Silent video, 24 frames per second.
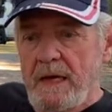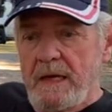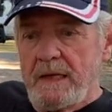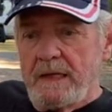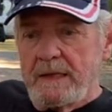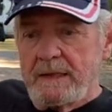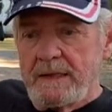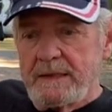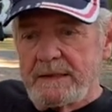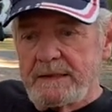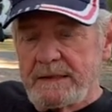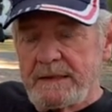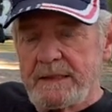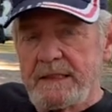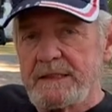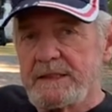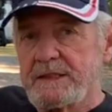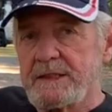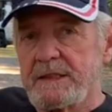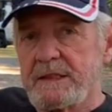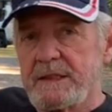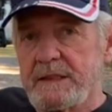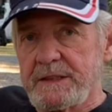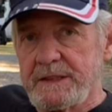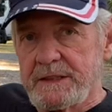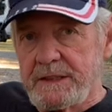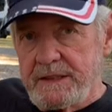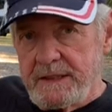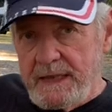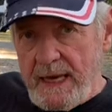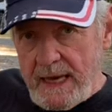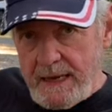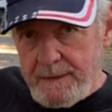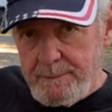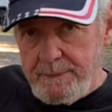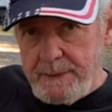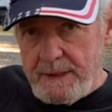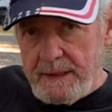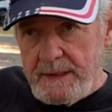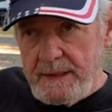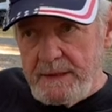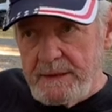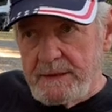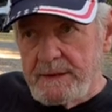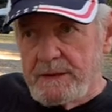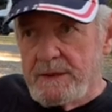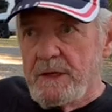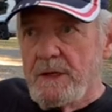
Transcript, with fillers: This isn't escapees